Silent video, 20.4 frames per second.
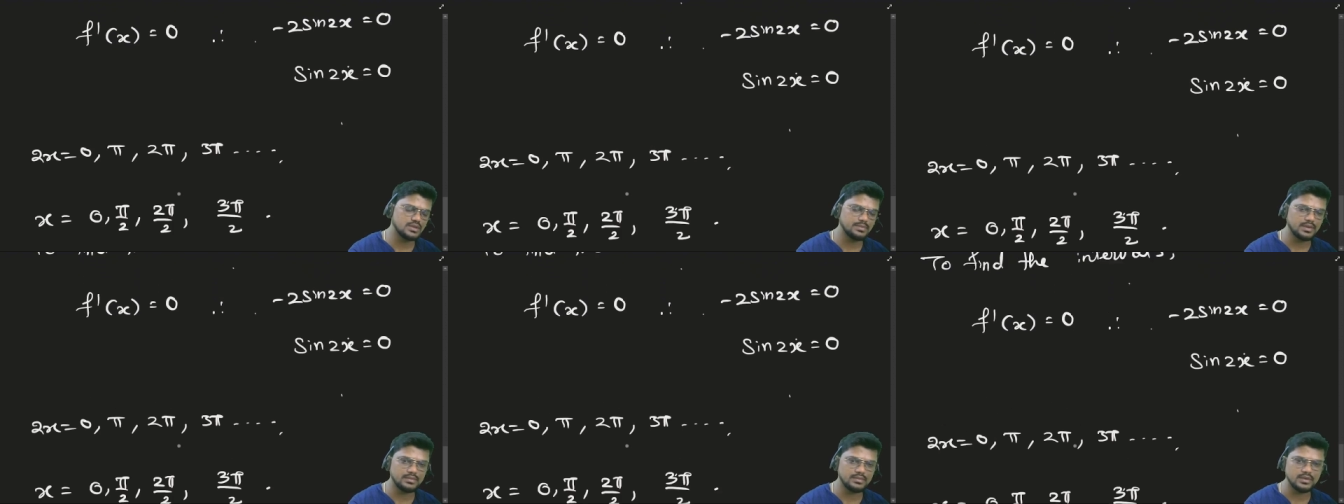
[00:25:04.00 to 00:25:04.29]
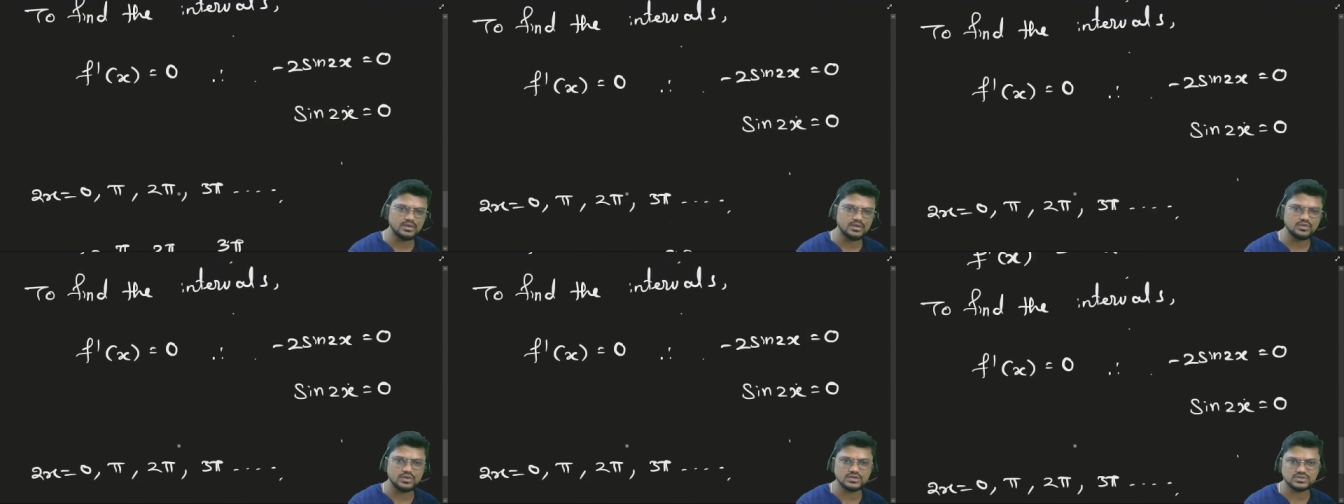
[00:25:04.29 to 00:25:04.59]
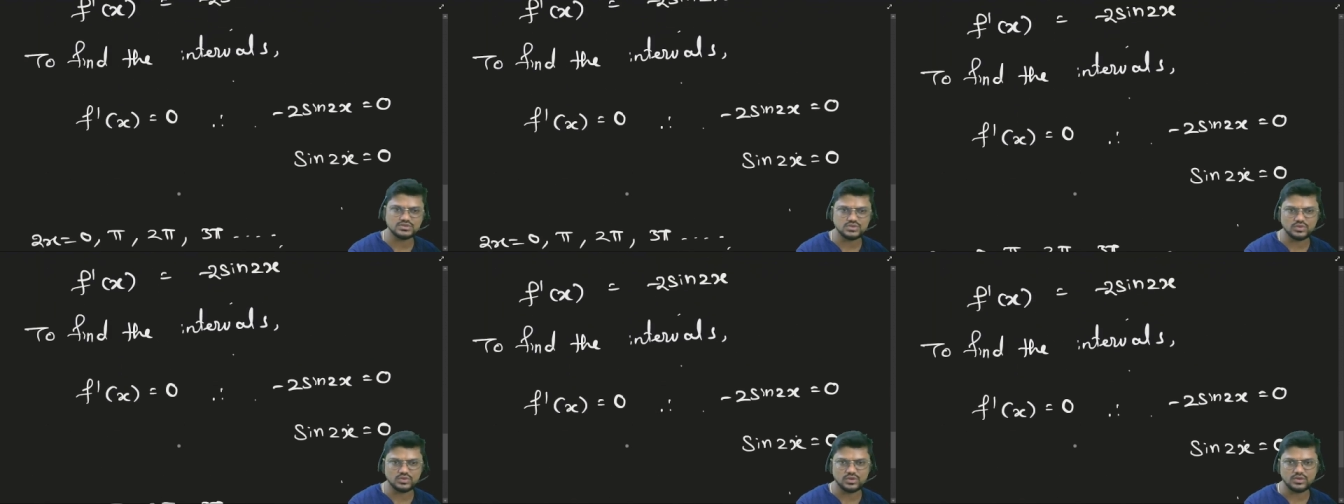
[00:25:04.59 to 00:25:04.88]
pi by 2
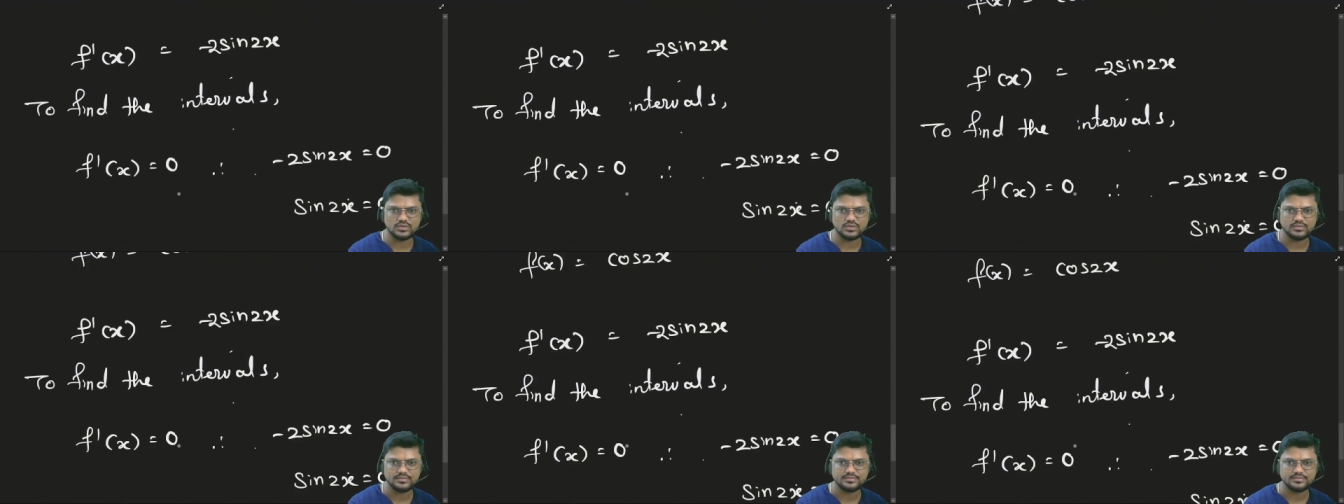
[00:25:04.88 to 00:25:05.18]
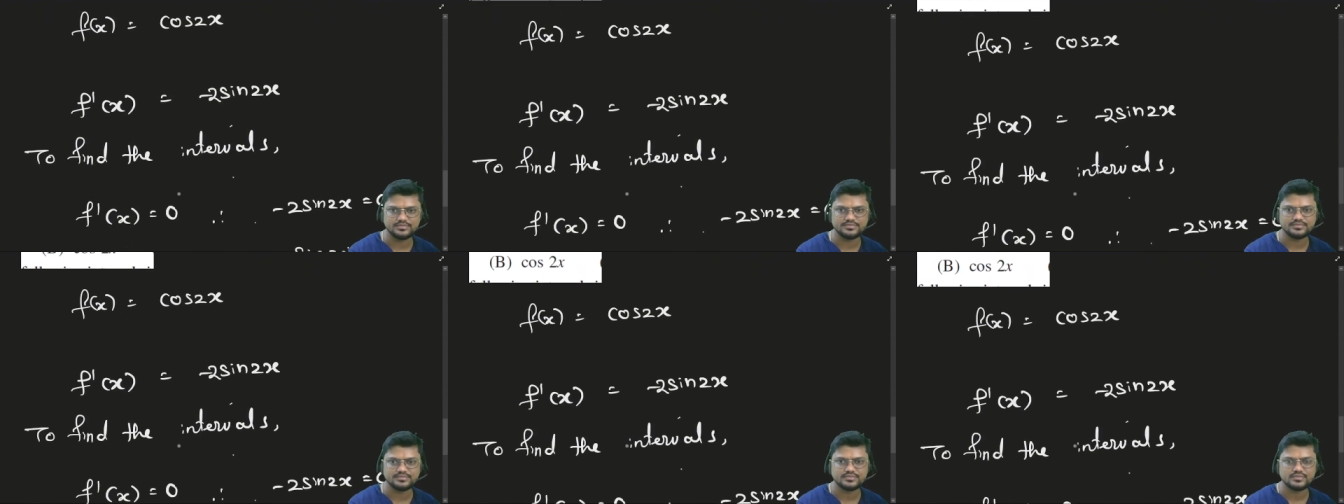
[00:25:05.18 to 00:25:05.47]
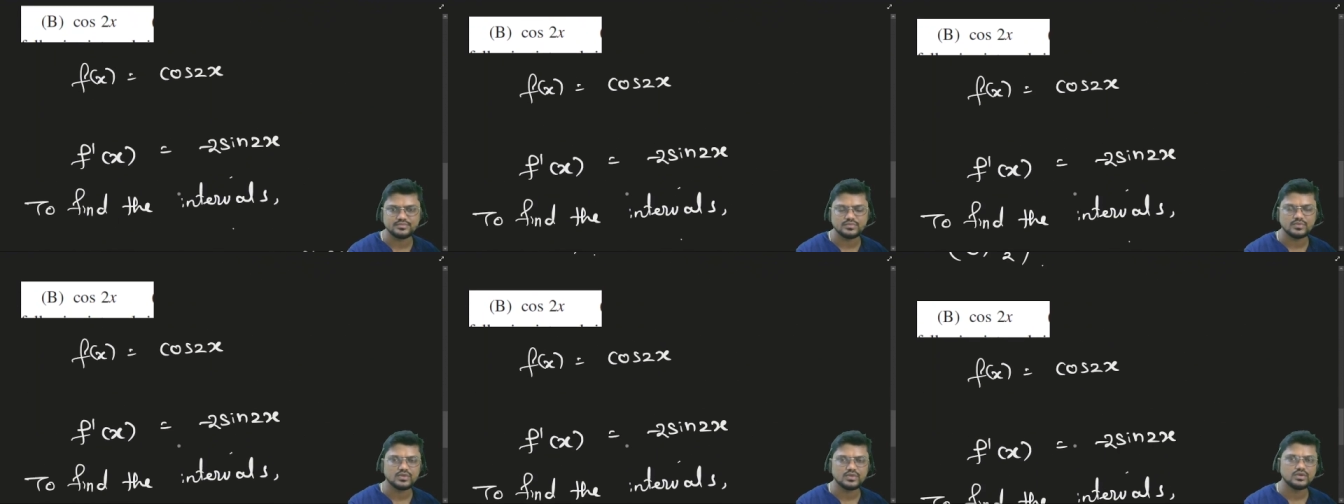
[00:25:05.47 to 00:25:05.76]
and so on.
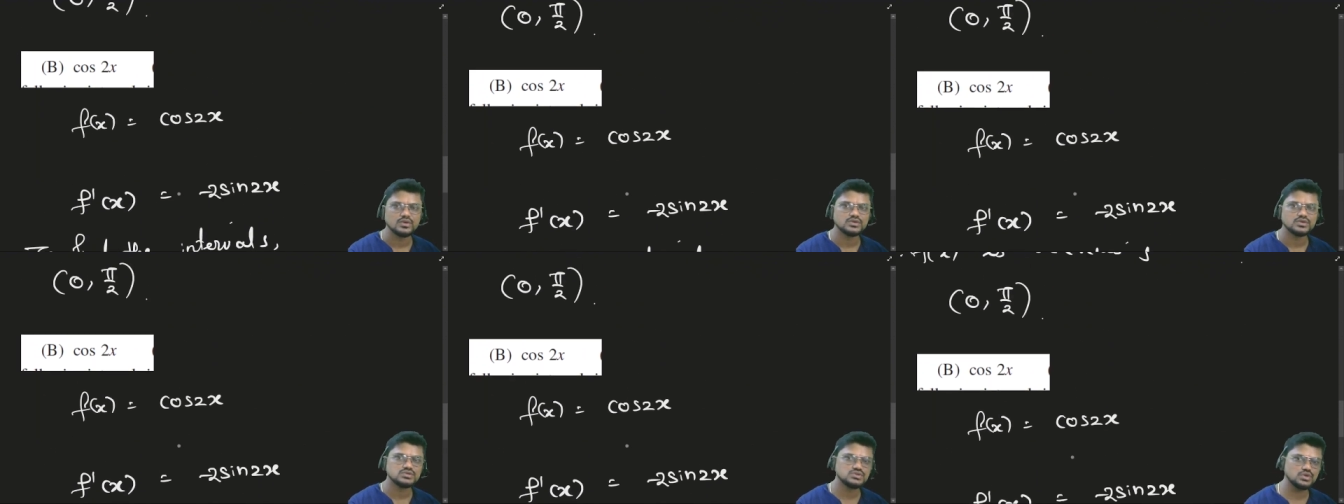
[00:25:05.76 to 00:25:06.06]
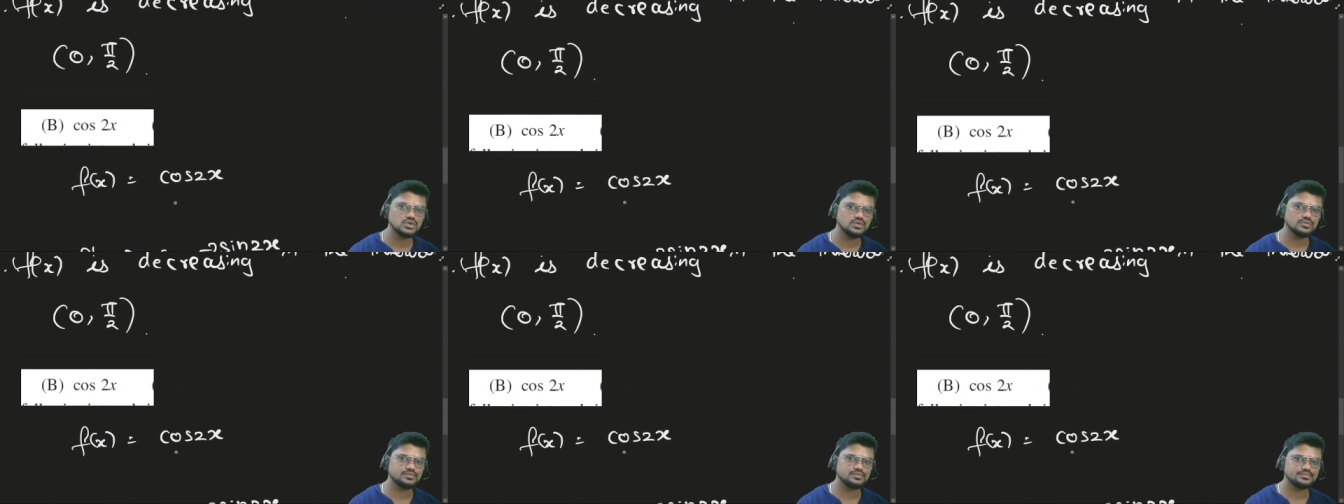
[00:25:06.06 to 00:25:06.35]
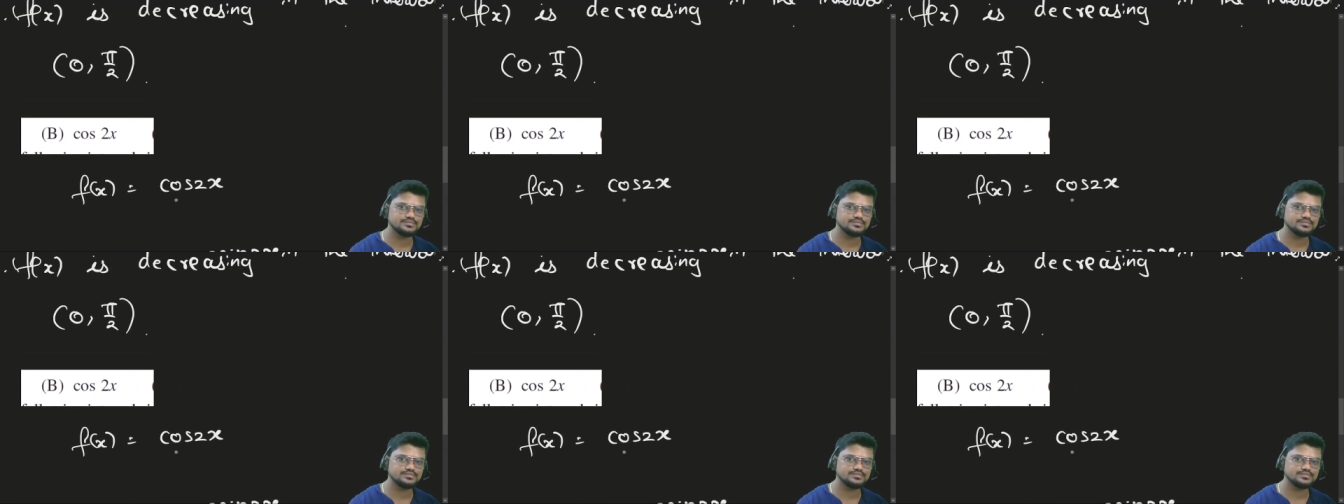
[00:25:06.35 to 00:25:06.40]
So